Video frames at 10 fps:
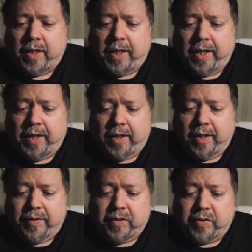And
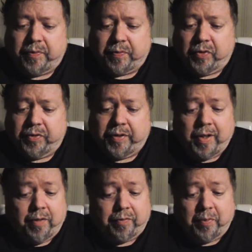this is the first
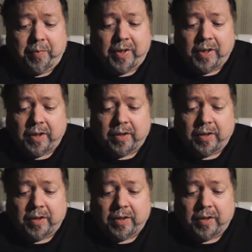time for me.